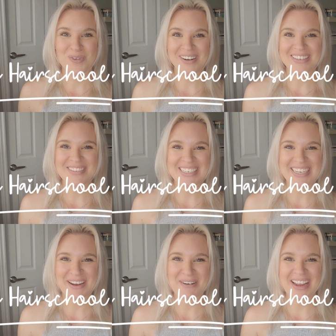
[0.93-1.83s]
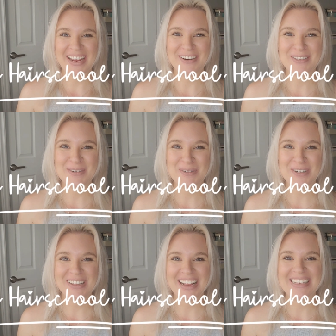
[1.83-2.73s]
Welcome to DIY Hair
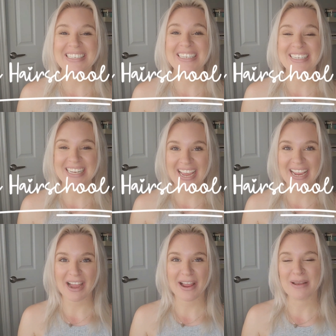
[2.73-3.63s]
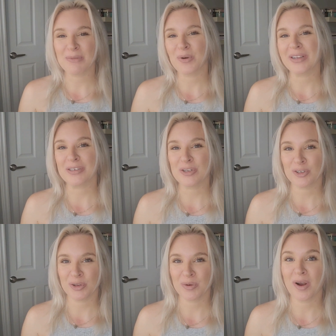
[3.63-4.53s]
School and today I am going to
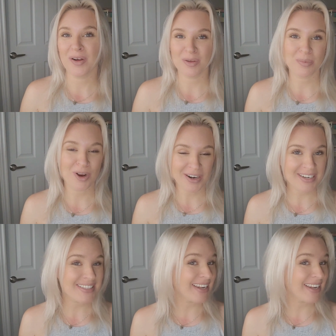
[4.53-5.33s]
show you all the products